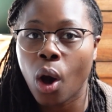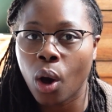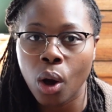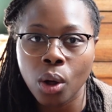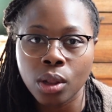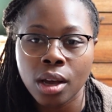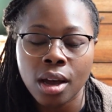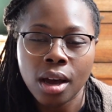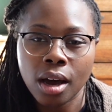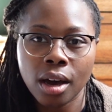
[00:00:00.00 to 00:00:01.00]
all
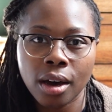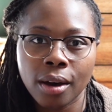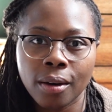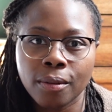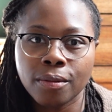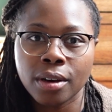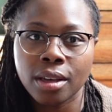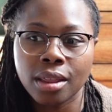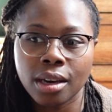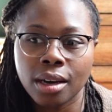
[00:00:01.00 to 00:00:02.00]
of
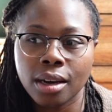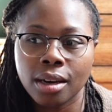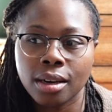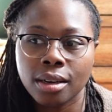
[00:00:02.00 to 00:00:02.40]
the